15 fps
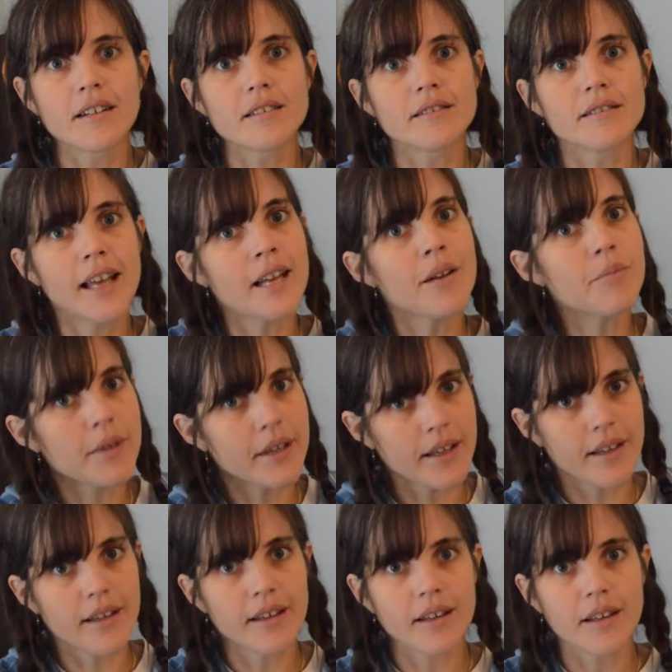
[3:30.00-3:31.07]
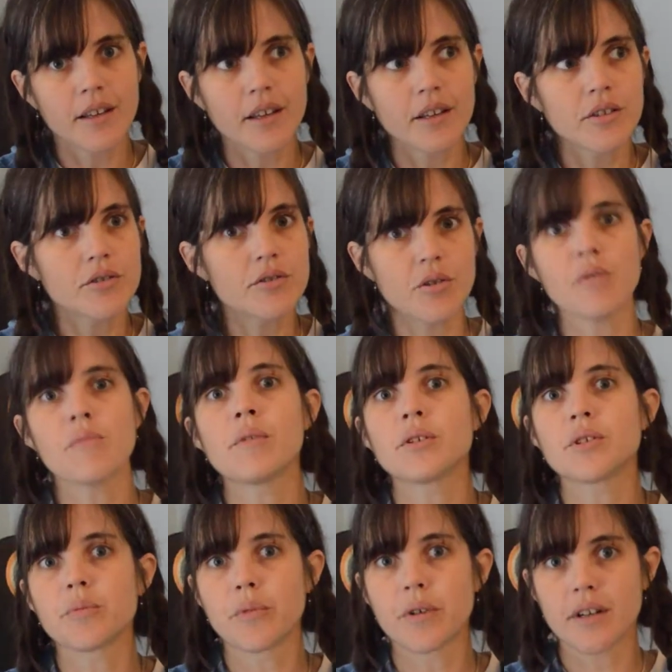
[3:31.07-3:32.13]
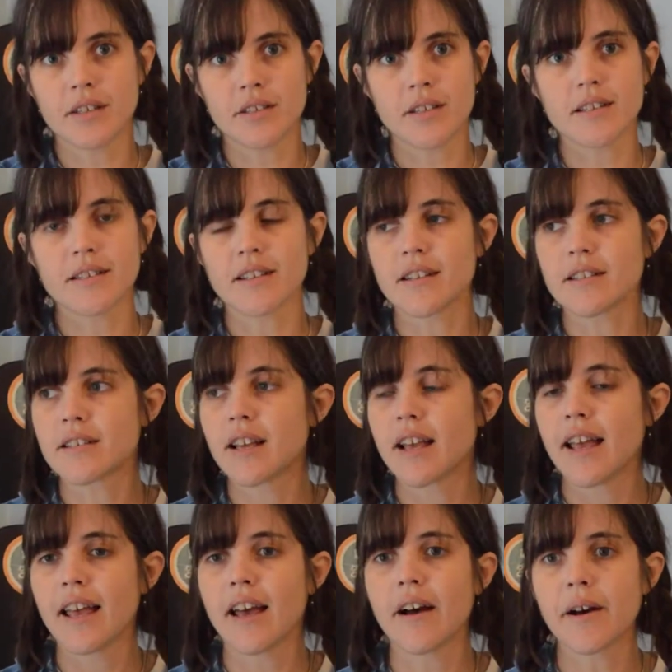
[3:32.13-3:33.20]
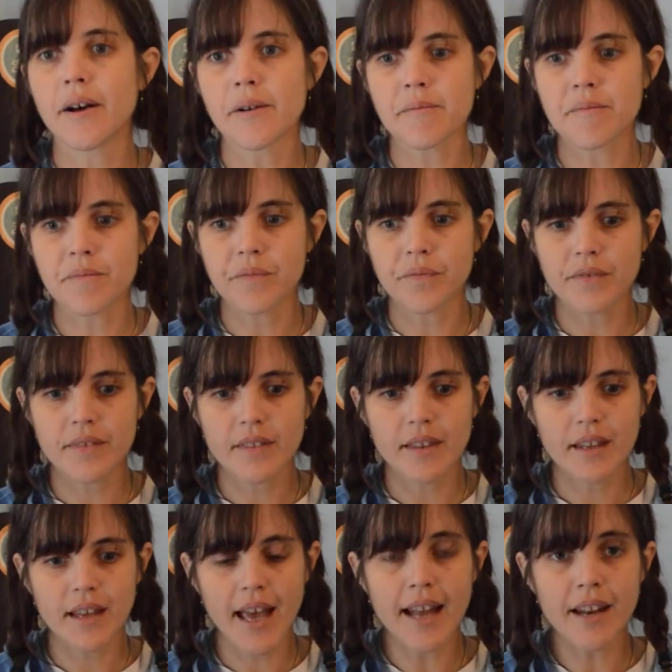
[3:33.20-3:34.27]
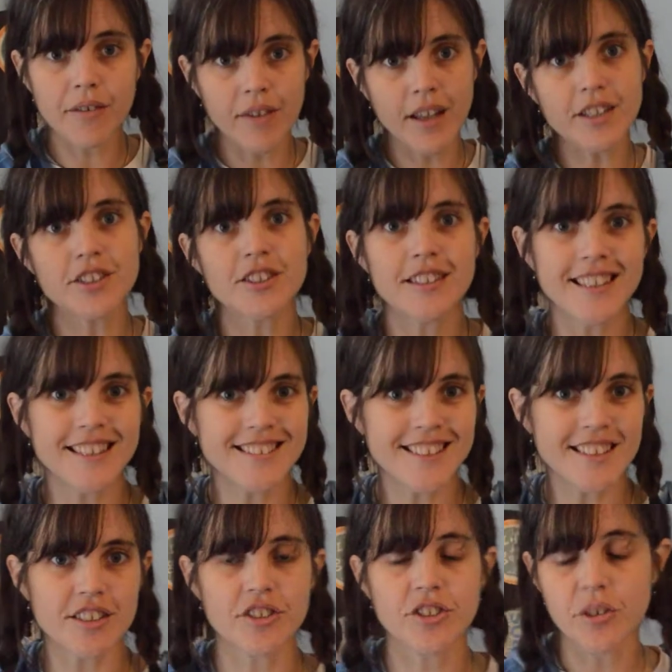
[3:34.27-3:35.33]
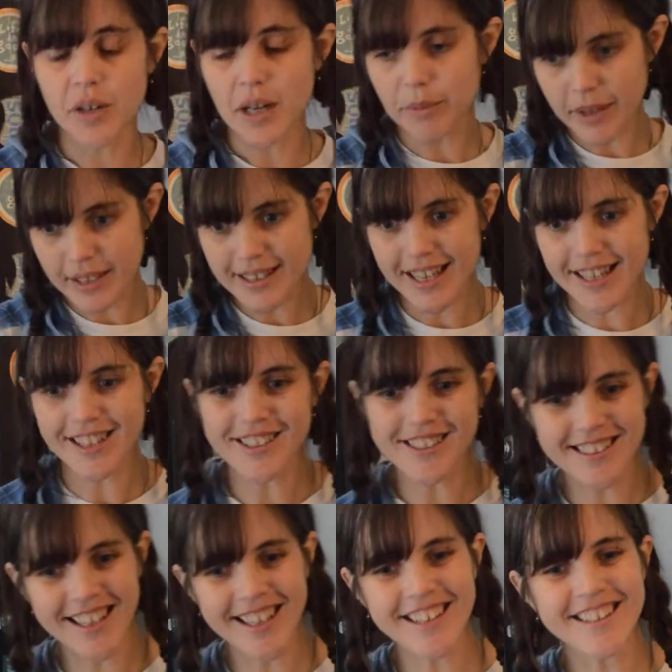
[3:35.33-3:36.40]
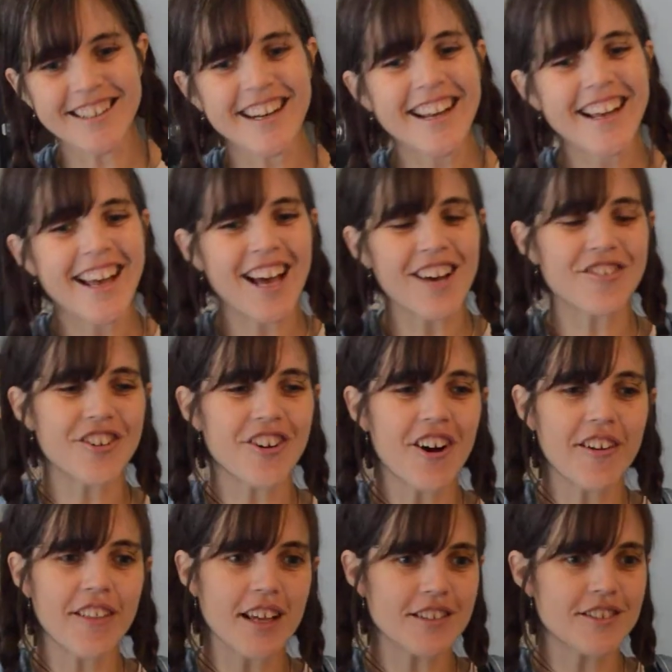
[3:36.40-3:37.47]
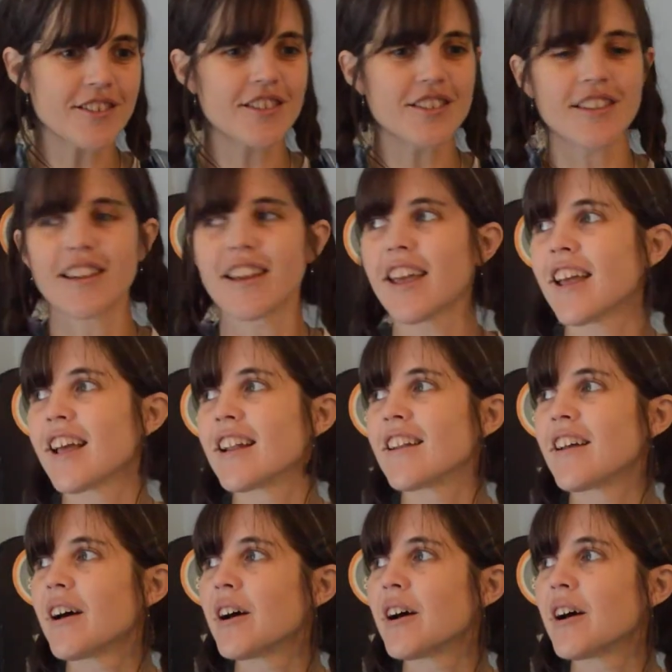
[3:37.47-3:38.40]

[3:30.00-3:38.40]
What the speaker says: led me so much more to Jesus. And eventually Jesus showed up like 10 years later after all that searching, and